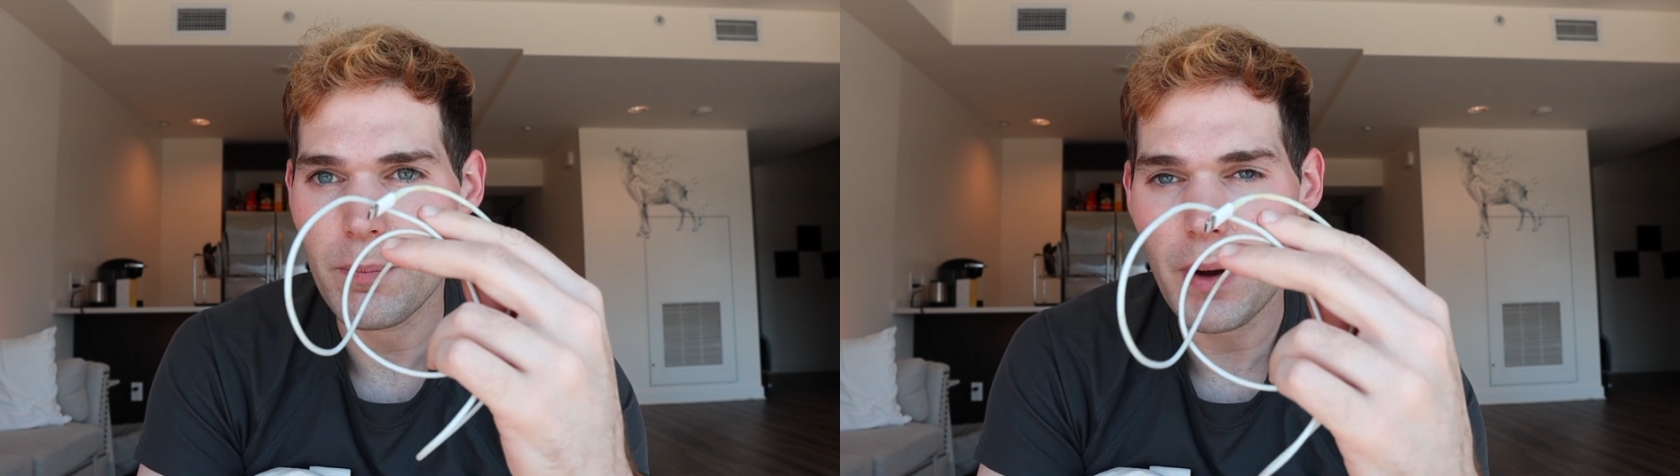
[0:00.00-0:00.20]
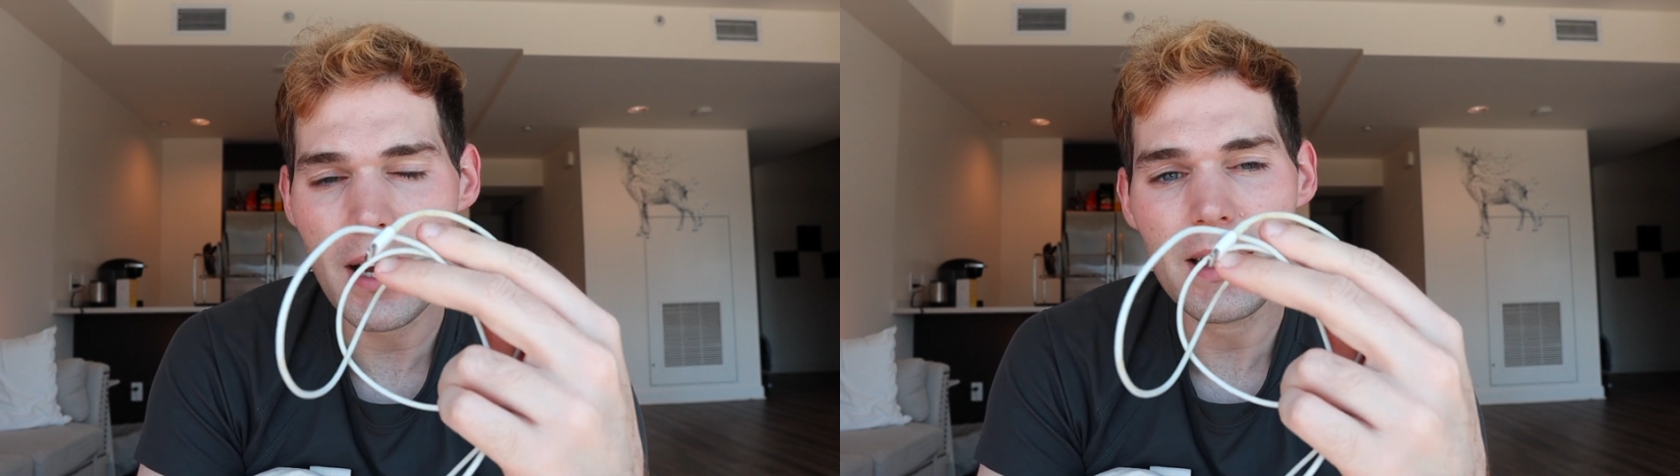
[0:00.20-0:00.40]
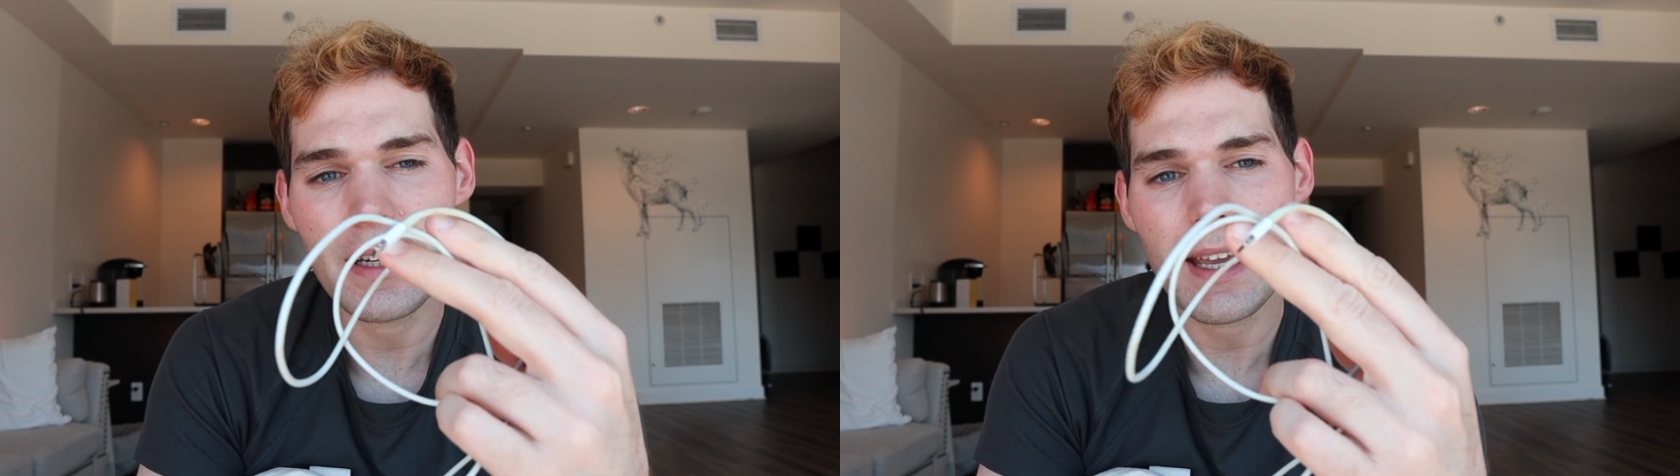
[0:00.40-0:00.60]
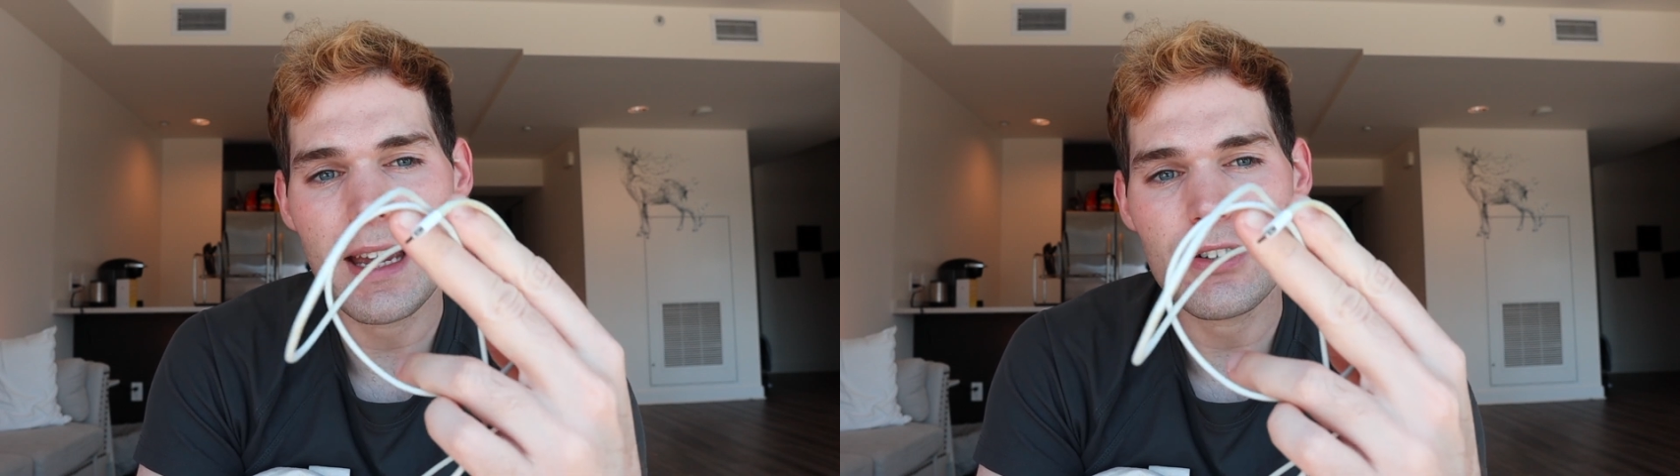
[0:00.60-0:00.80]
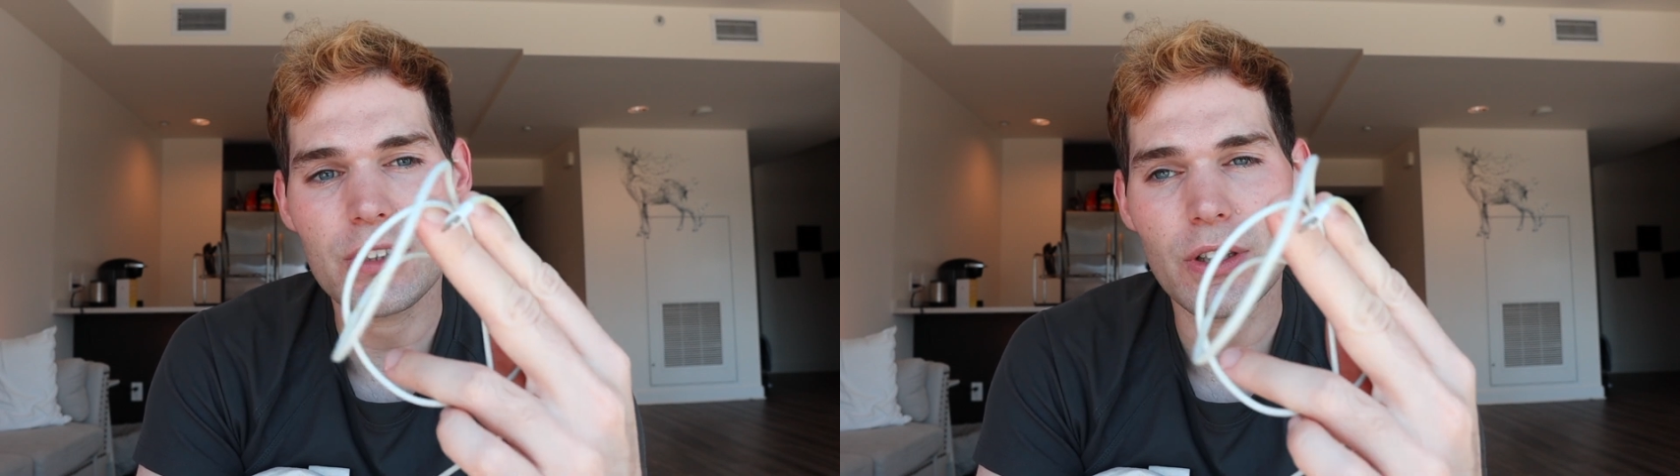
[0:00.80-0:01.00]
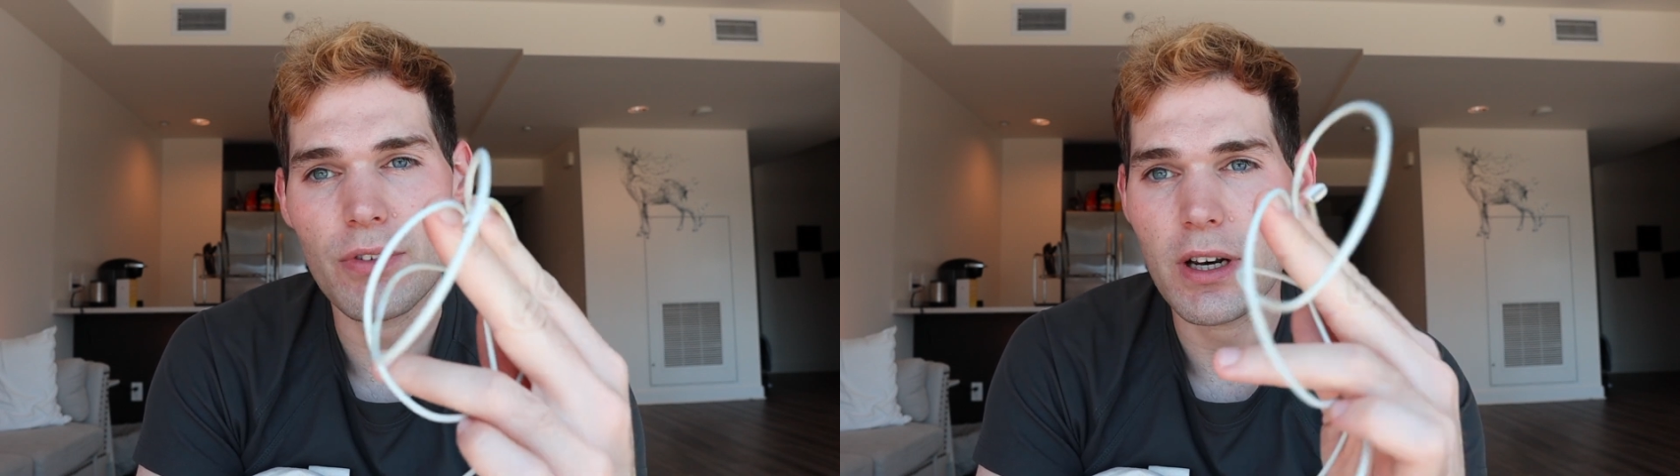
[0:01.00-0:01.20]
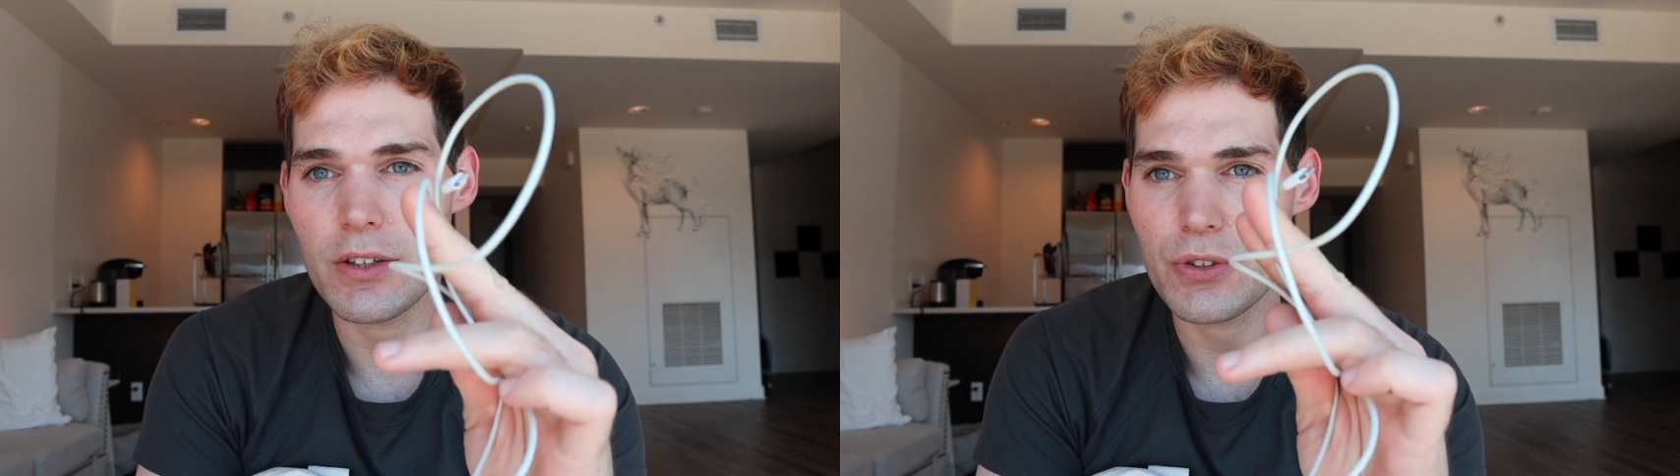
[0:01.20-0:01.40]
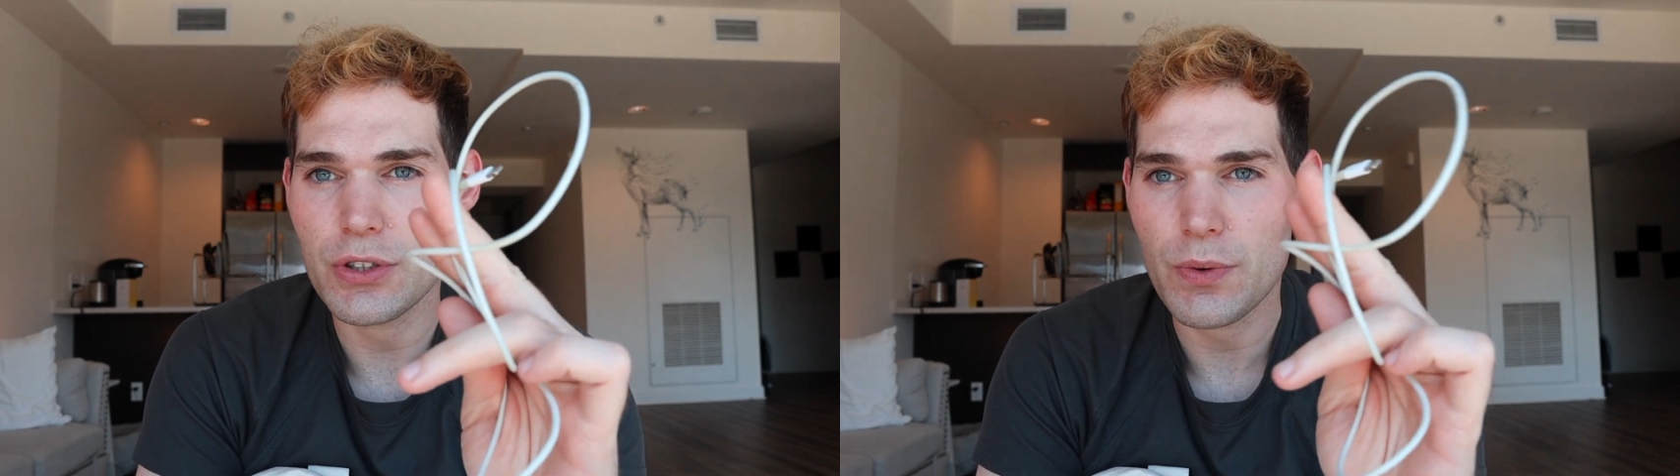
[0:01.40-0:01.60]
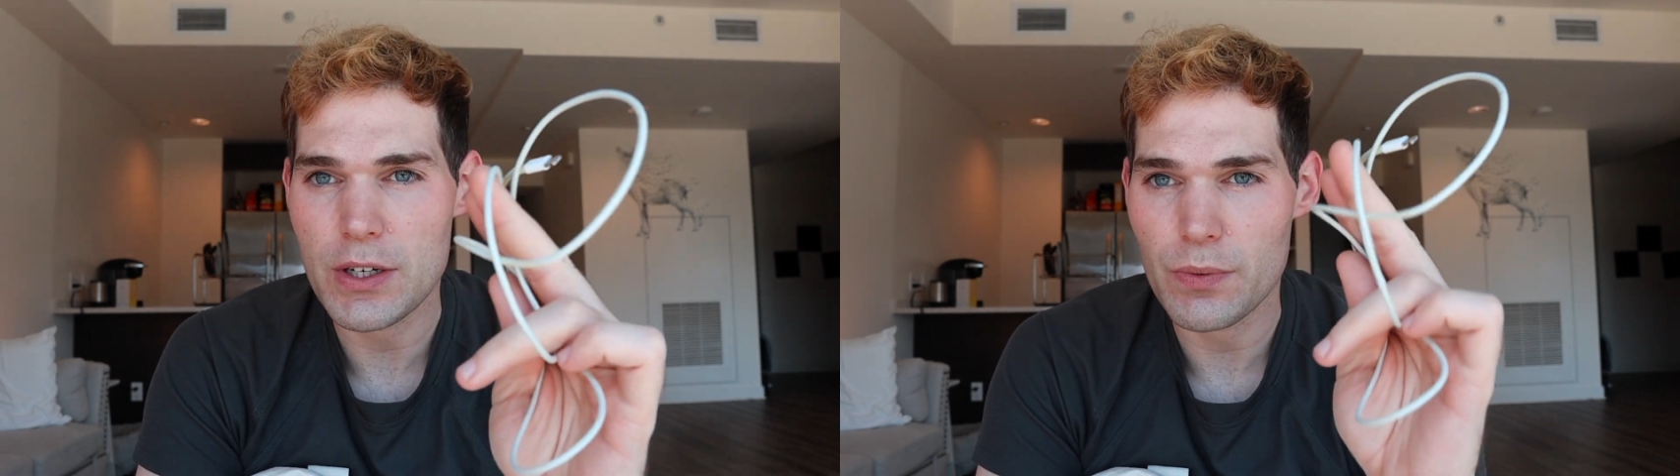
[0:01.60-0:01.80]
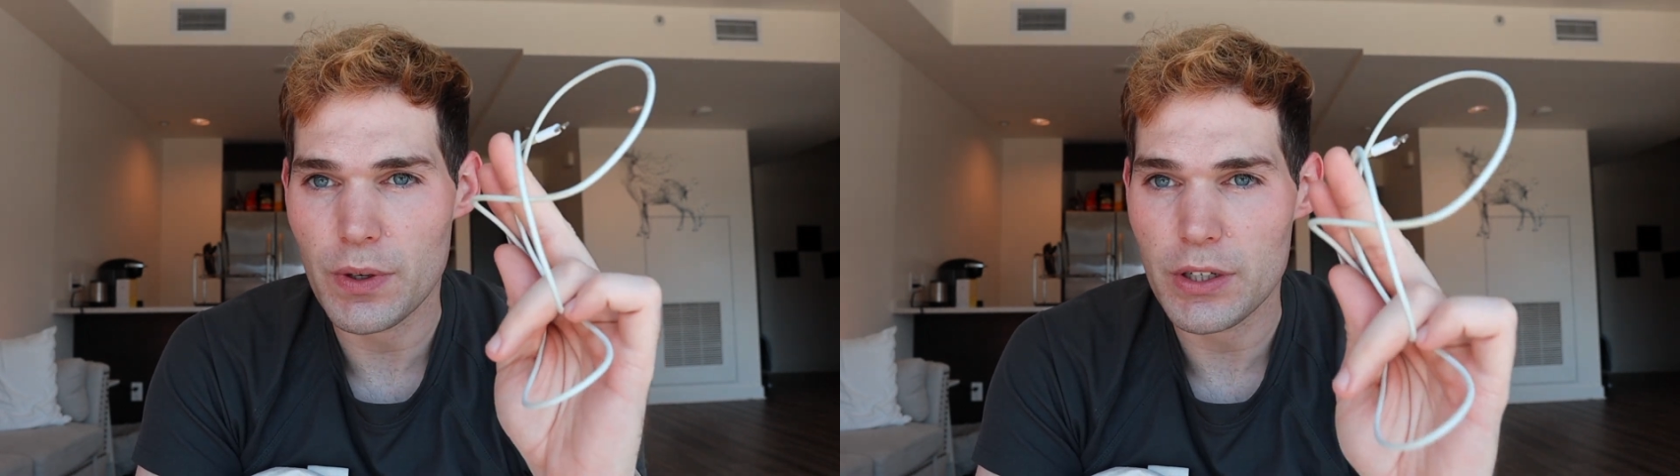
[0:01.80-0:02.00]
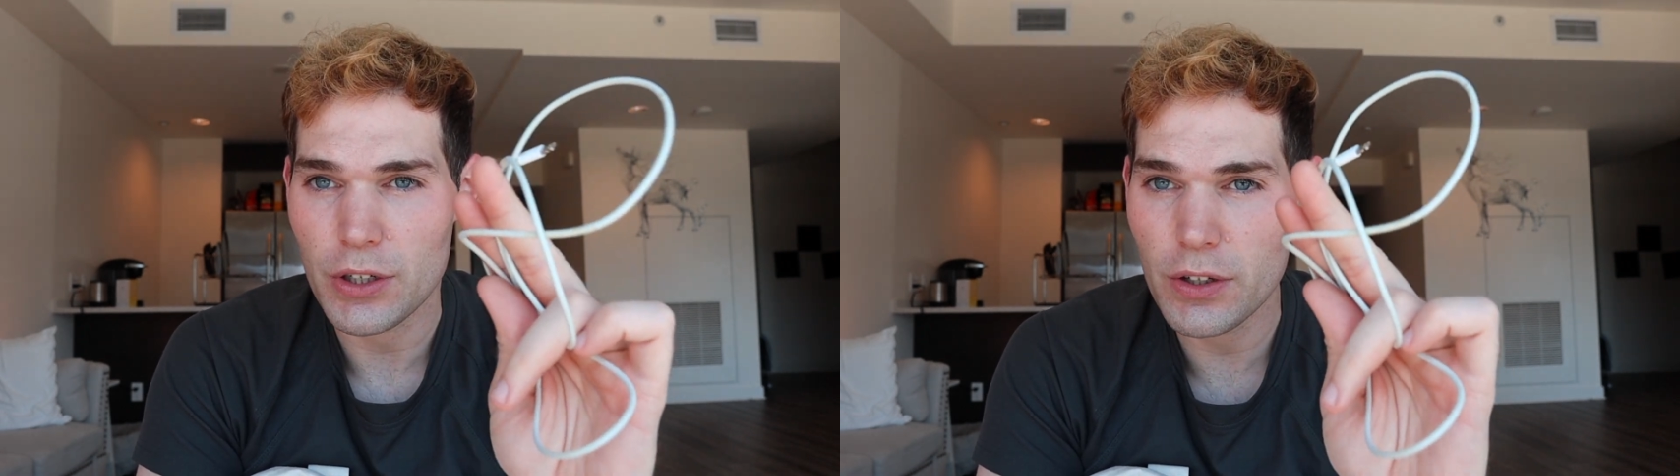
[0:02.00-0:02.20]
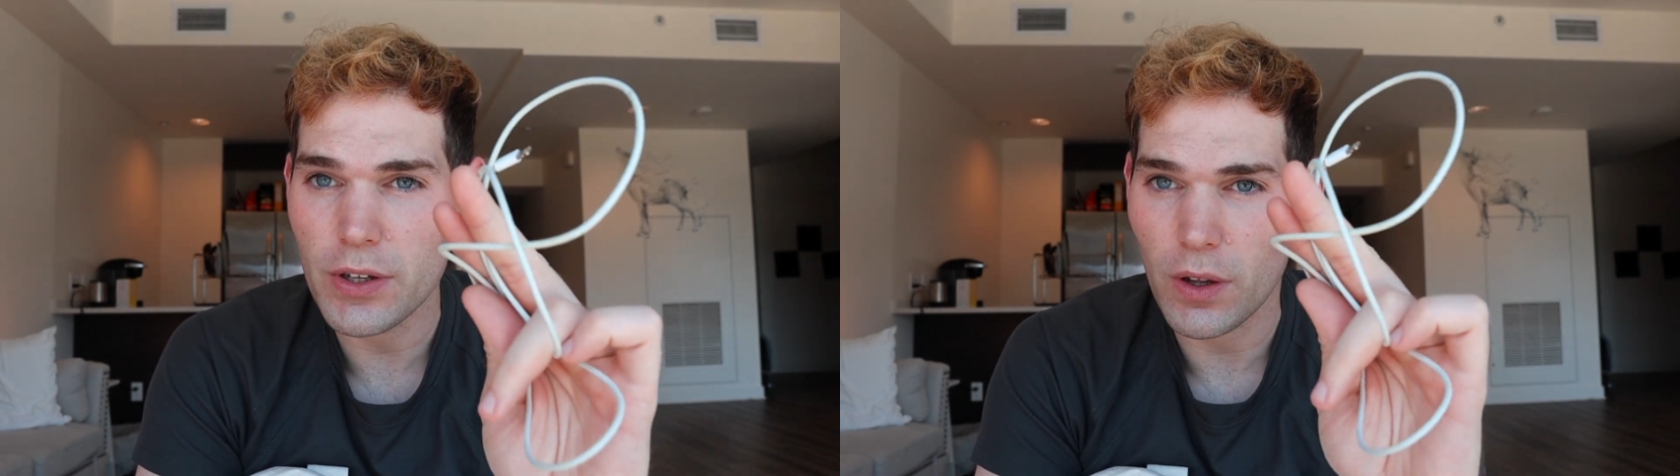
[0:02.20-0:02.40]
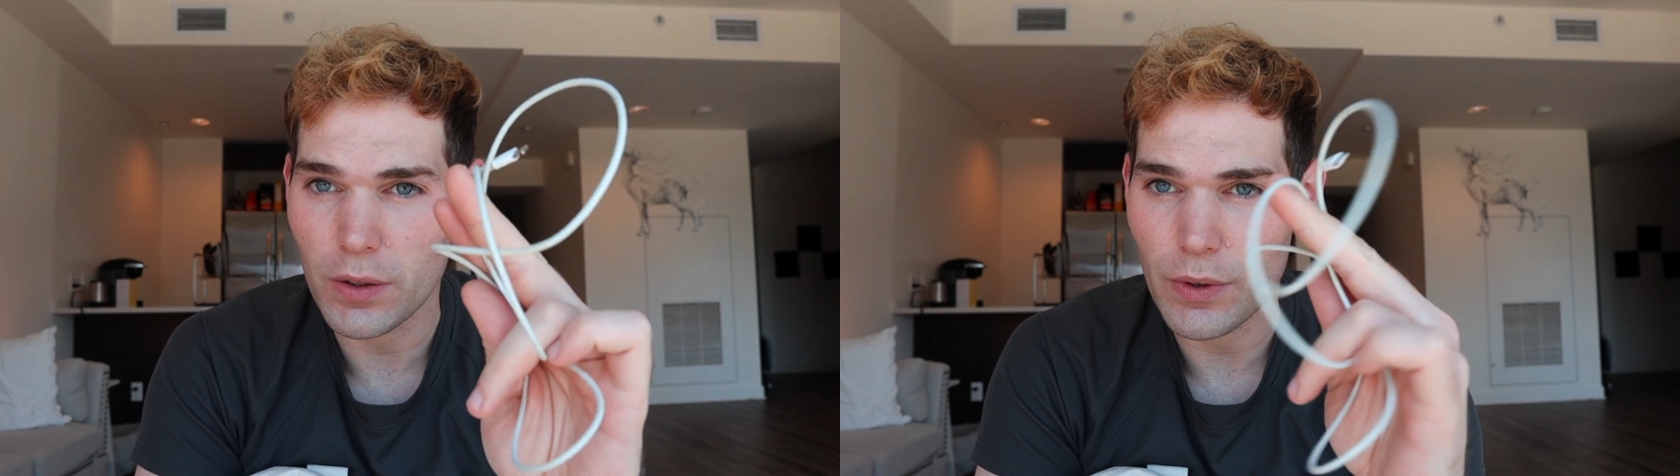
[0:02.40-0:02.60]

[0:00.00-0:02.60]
but occasionally you'll run into a situation where you're the only